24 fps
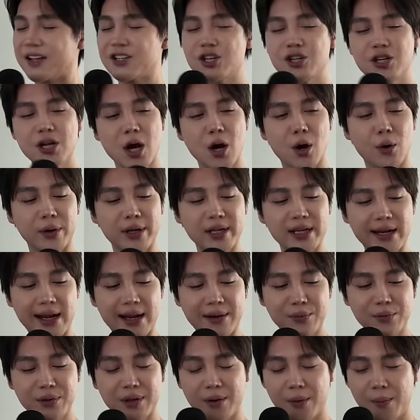Actually, no, he didn't
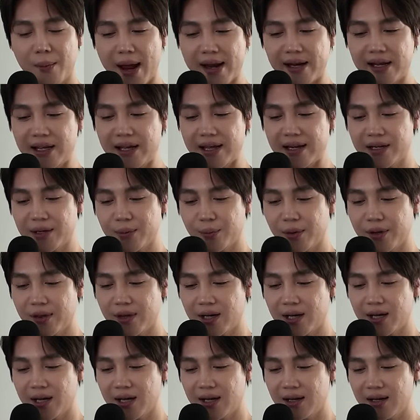end up with Hermione. He ended up with
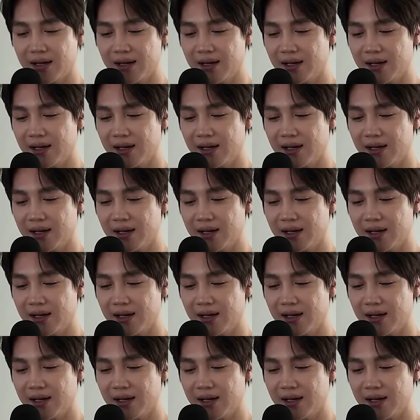uh,